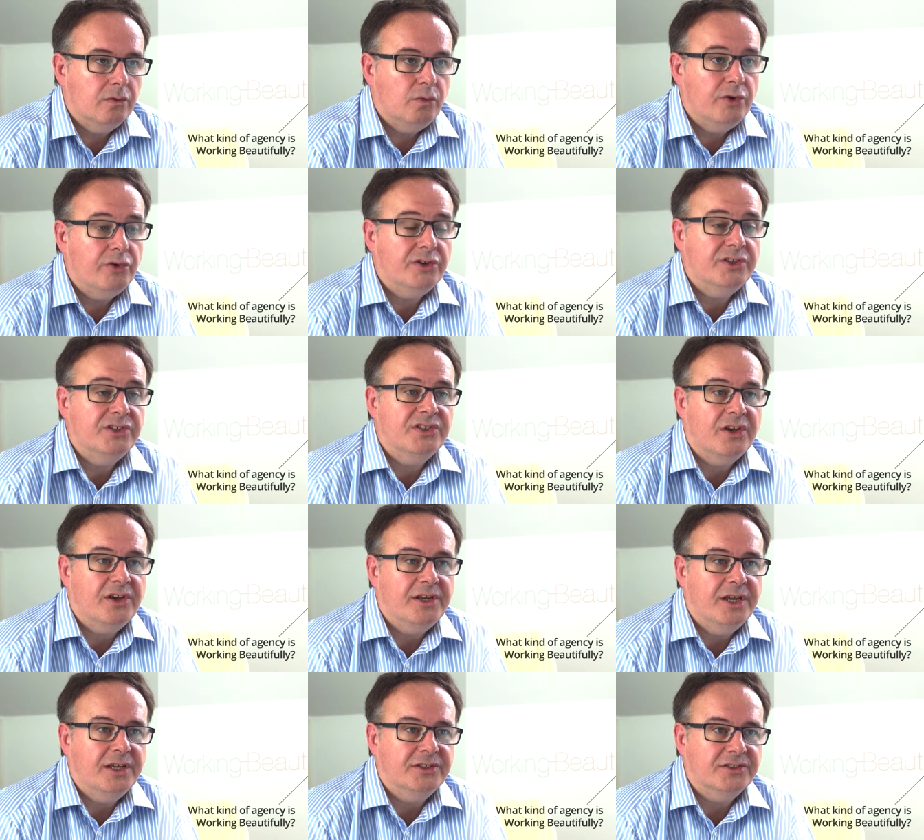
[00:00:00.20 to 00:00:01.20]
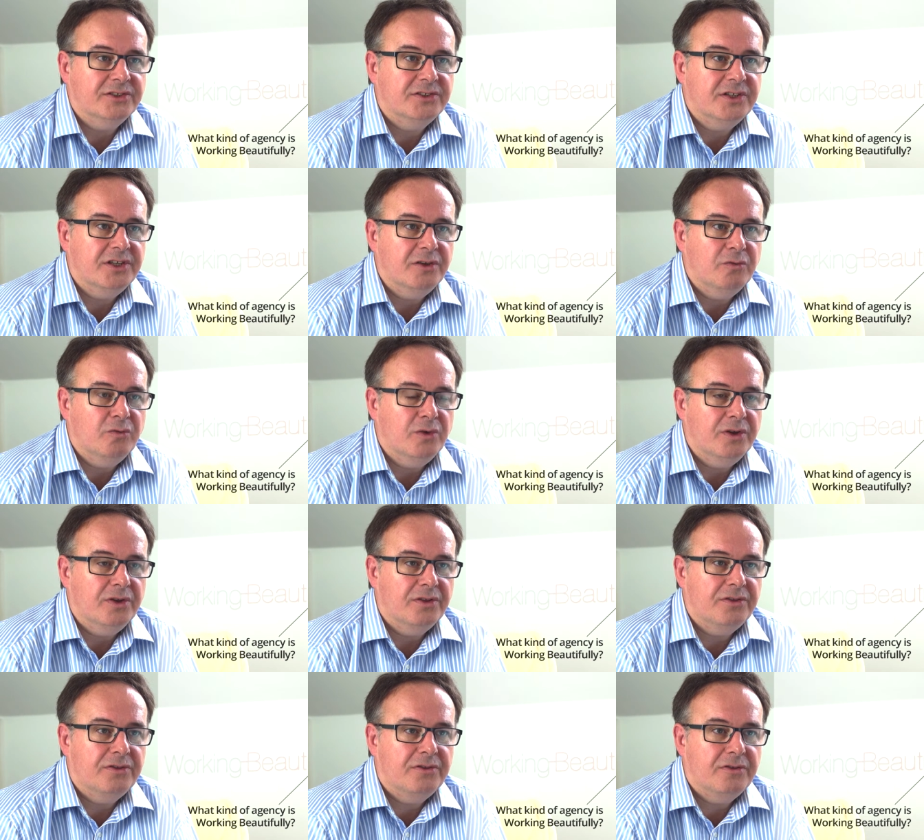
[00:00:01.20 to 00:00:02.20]
We're a design agency
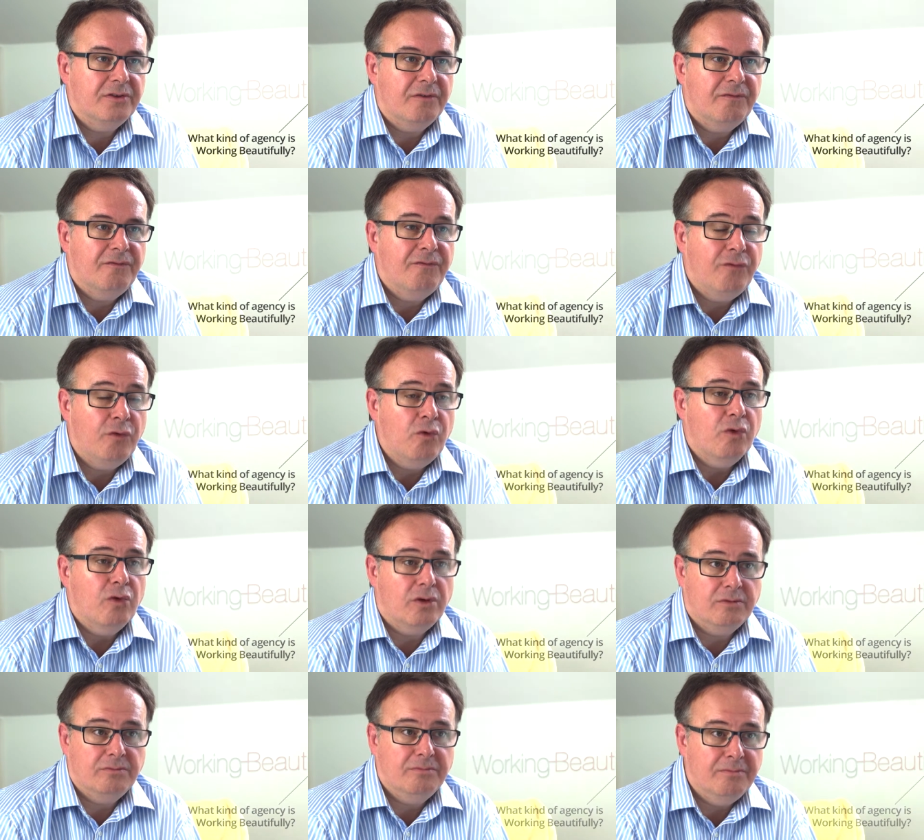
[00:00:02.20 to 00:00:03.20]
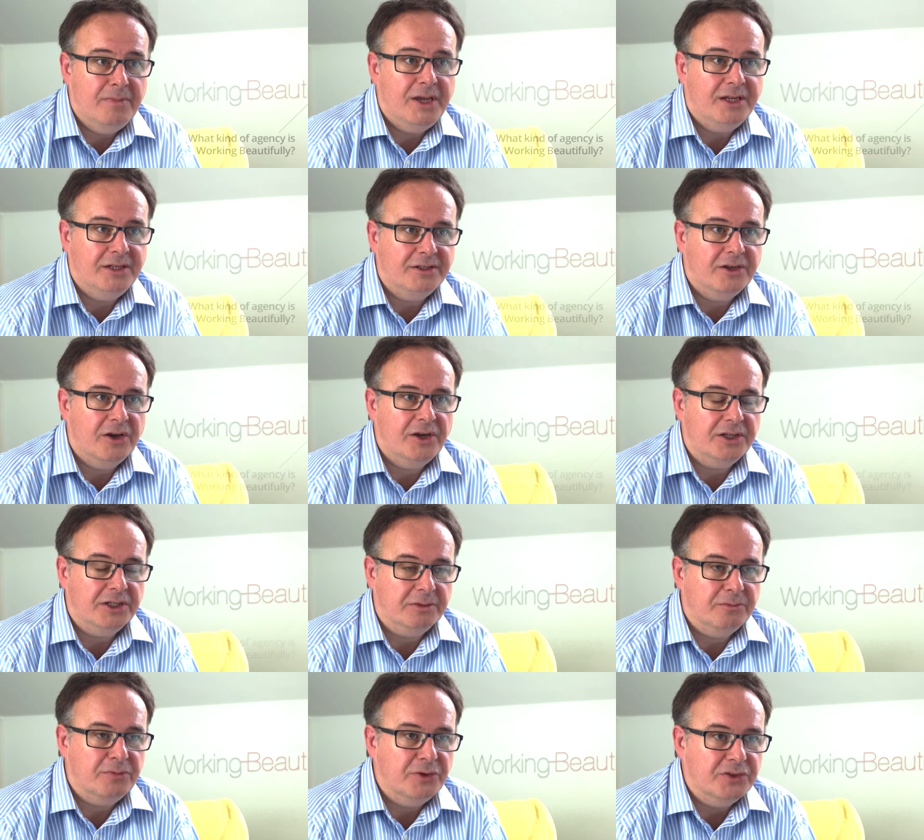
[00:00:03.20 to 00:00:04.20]
with four main
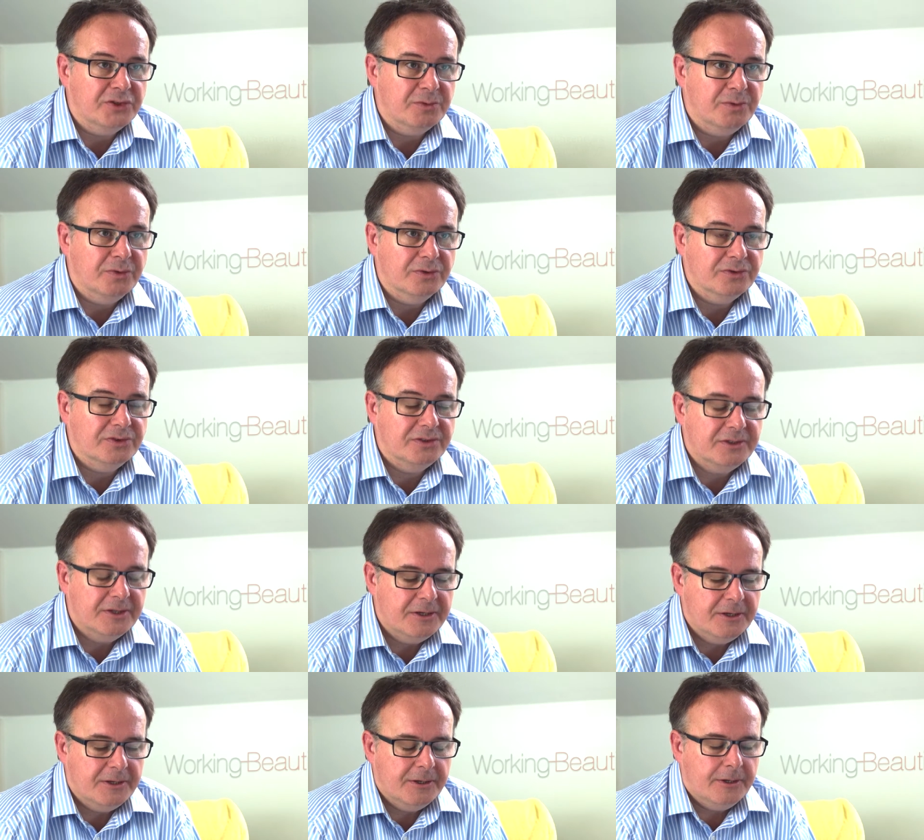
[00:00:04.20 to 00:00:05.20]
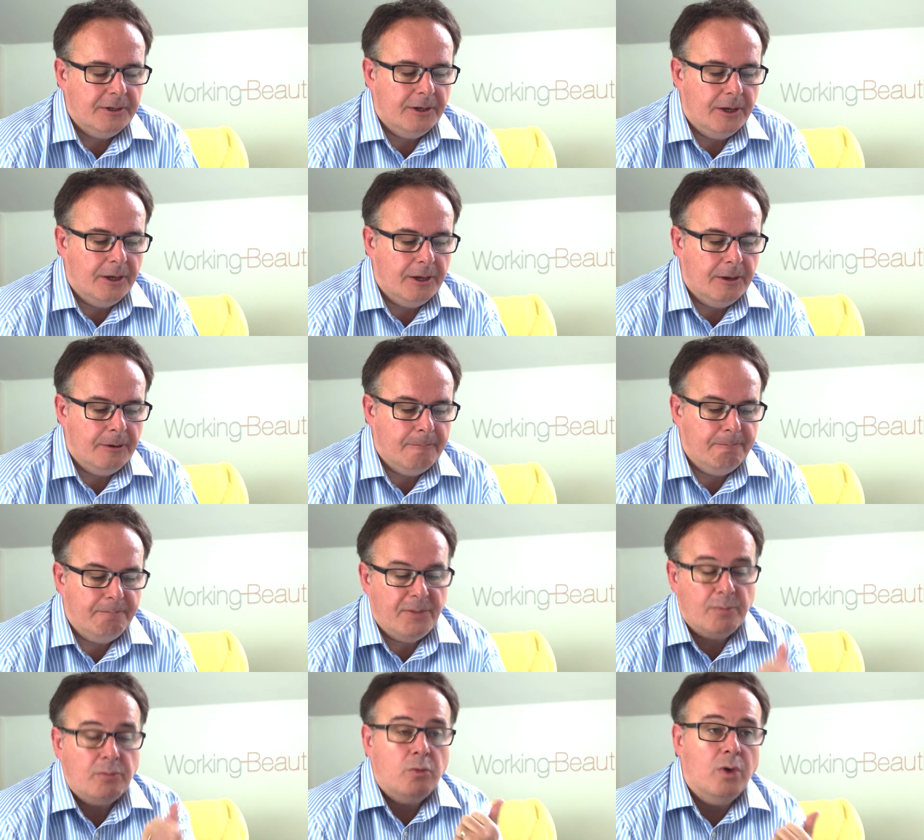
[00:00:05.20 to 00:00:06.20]
guiding principles. Um,
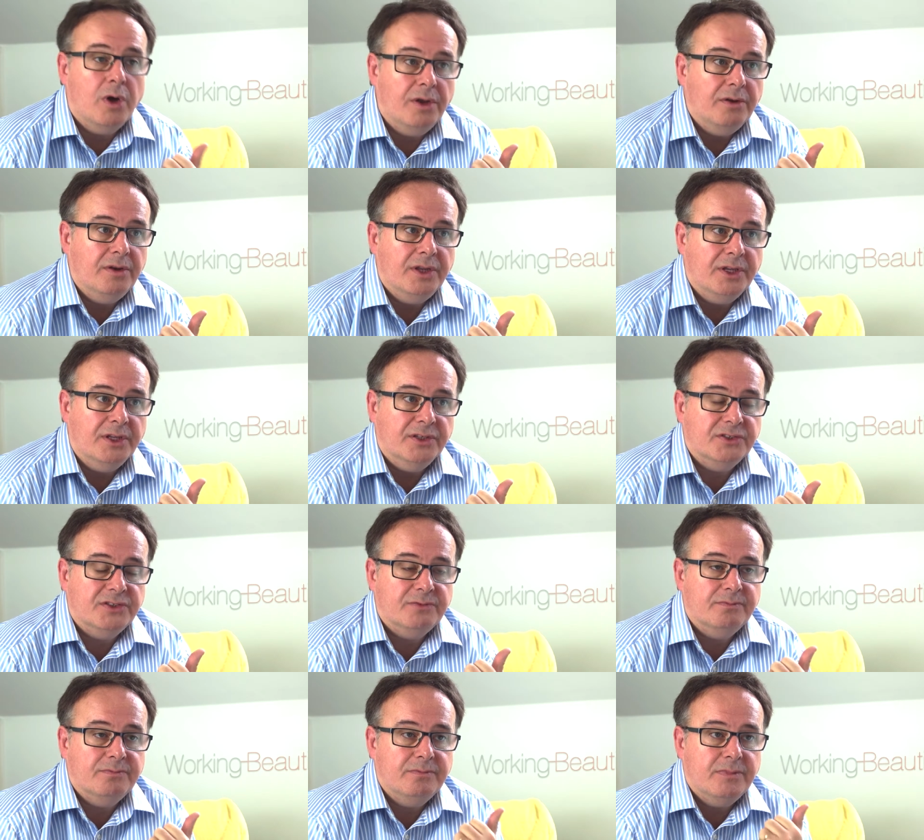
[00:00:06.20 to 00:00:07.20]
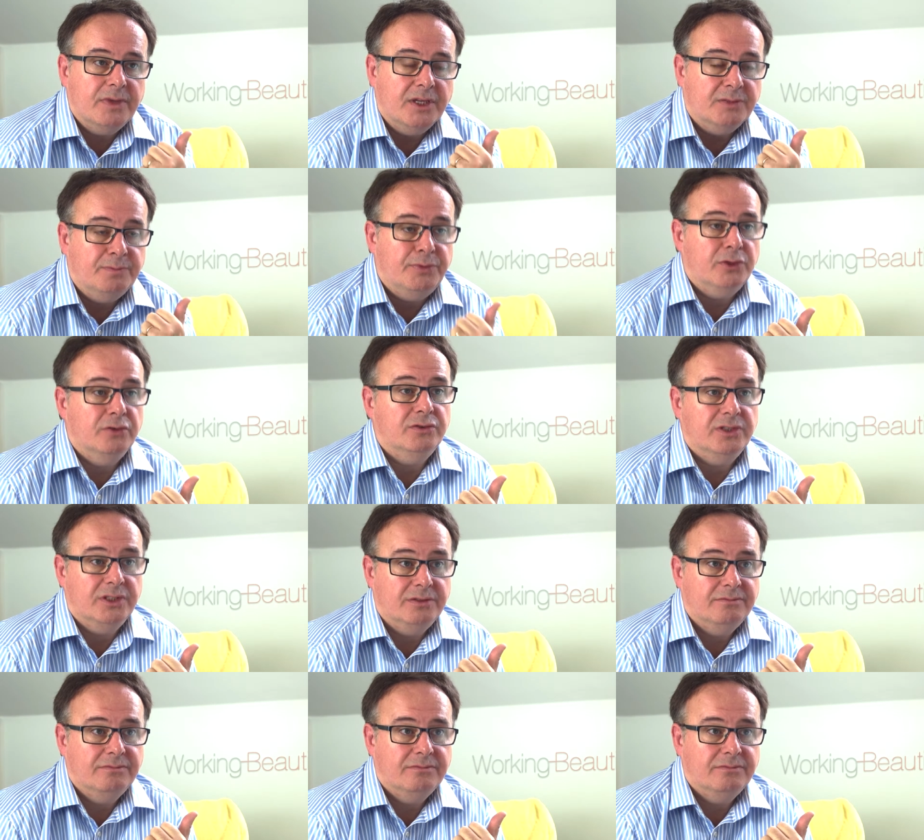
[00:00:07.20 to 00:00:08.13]
number one is, is beauty.